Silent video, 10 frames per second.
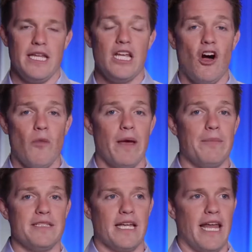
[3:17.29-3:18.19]
and he called me
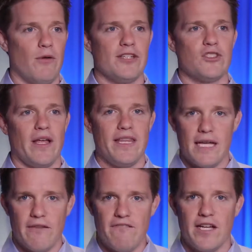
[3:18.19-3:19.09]
up and he said, hey, Russell, I
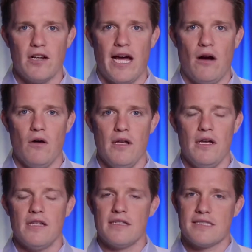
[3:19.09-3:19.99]
think I figured out
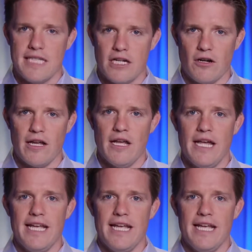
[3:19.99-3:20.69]
the secret.